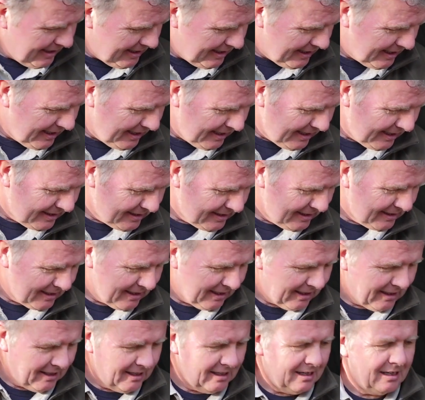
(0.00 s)
and it has a
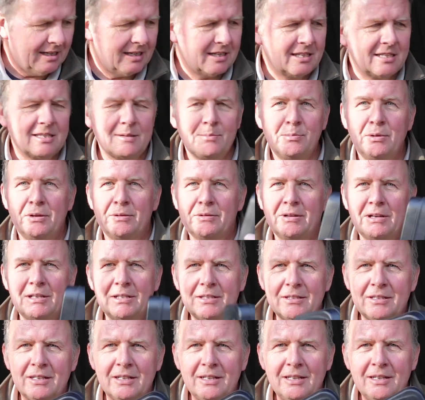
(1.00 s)
little spit
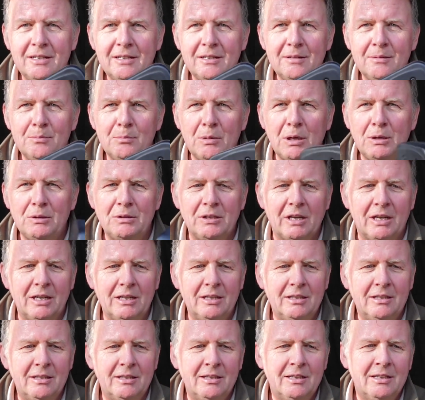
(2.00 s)
roaster motor.
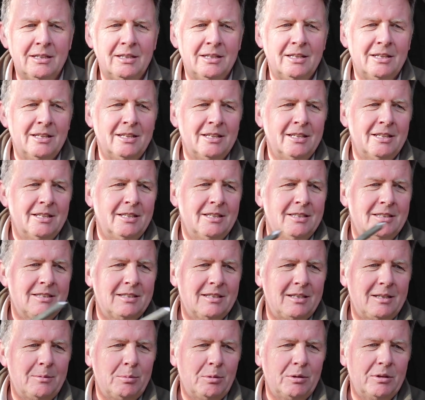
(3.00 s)

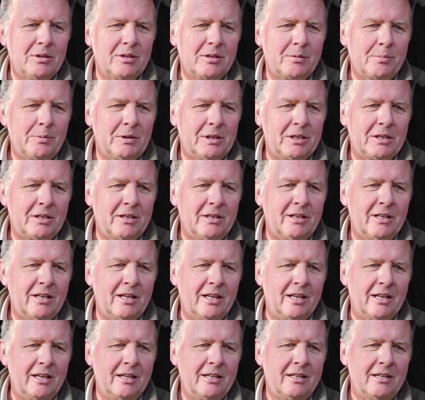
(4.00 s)
So you put the spit in
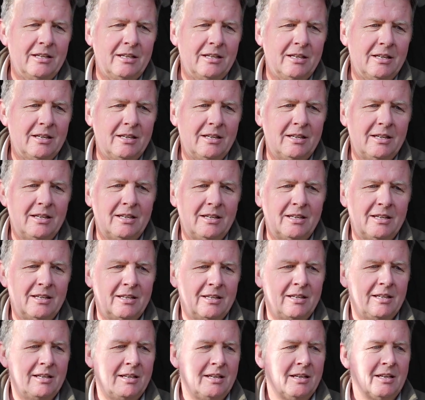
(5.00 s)
there
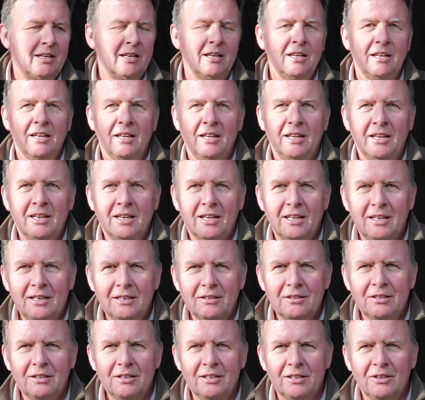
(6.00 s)
and you
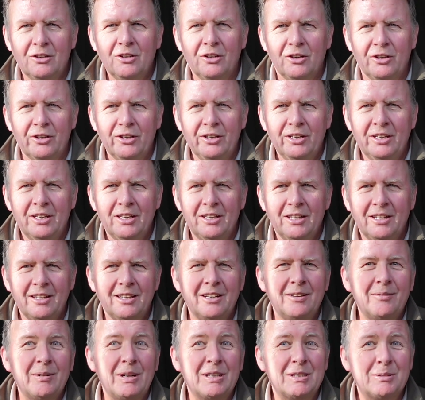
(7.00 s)
turn it on
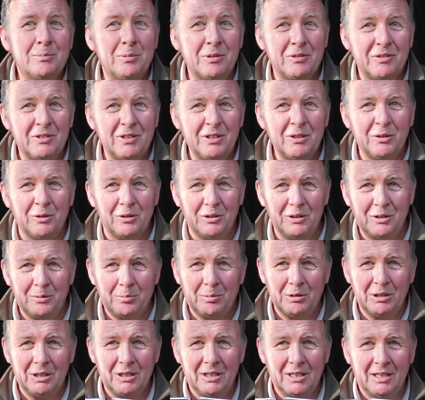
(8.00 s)
and it makes a bit of a noise,
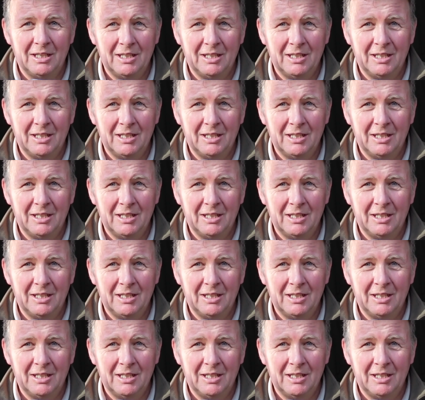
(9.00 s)
but